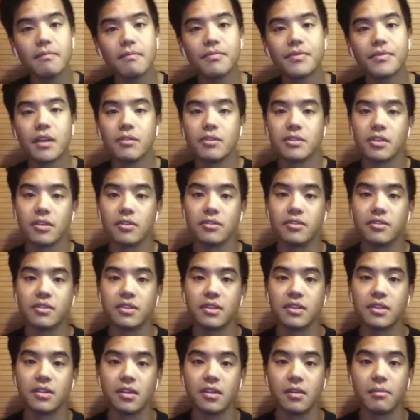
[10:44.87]
that was
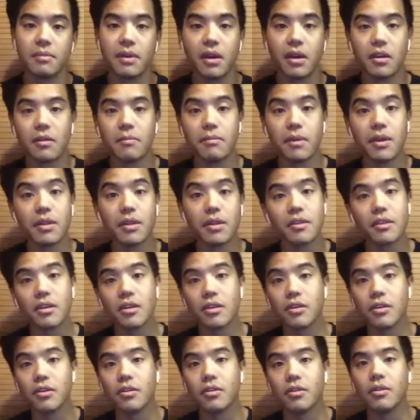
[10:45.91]
hosted about a month
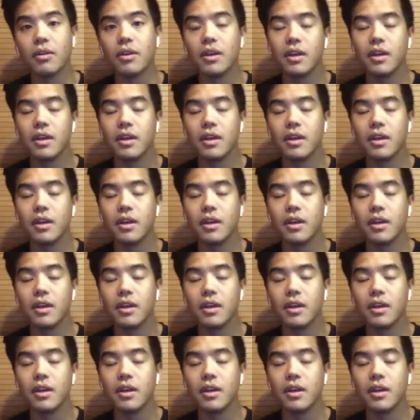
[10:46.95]
ago